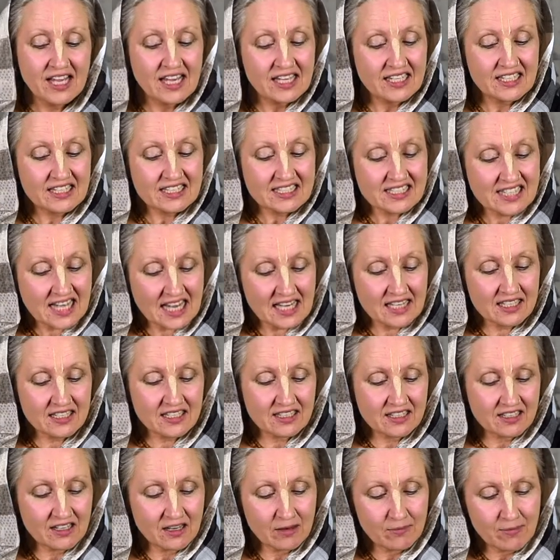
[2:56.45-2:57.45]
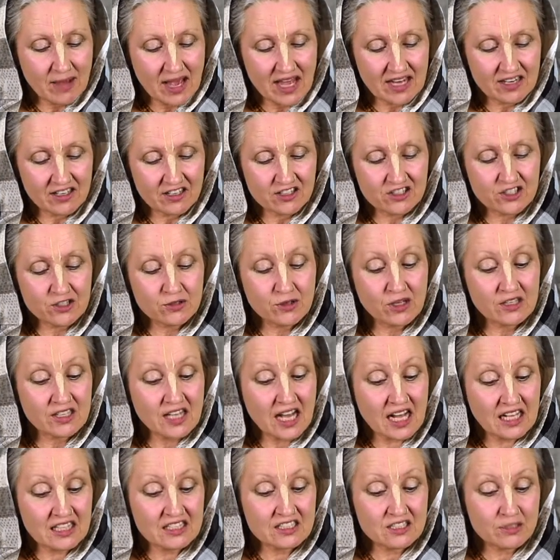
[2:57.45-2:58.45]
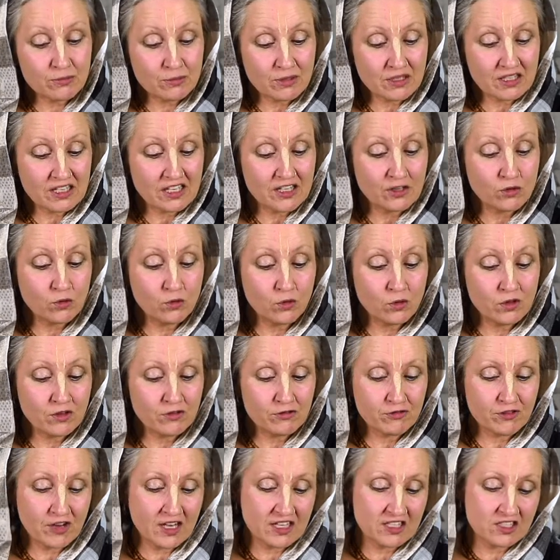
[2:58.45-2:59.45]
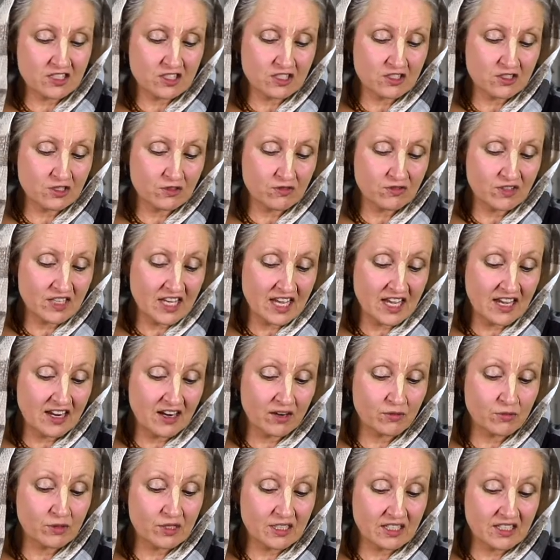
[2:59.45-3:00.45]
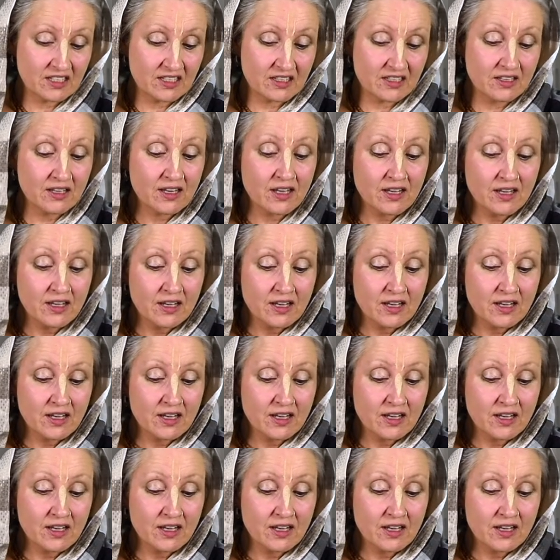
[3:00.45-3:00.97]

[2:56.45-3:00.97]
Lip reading: in a technical manner, so that ultimately all the functions of the air within